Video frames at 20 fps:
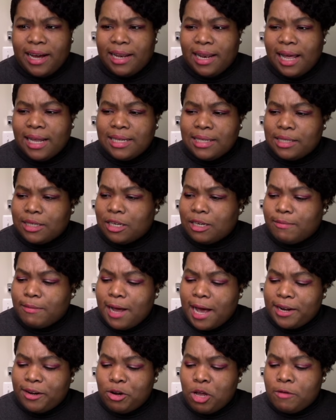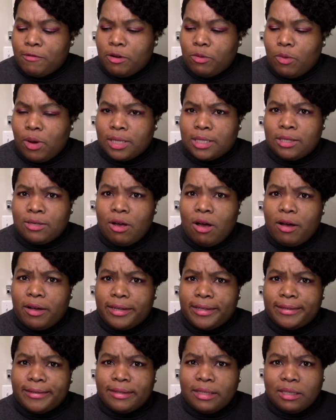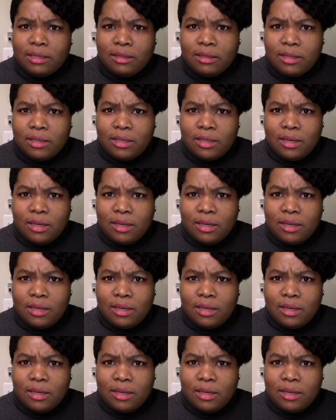cleanser, but I don't know if it wasn't on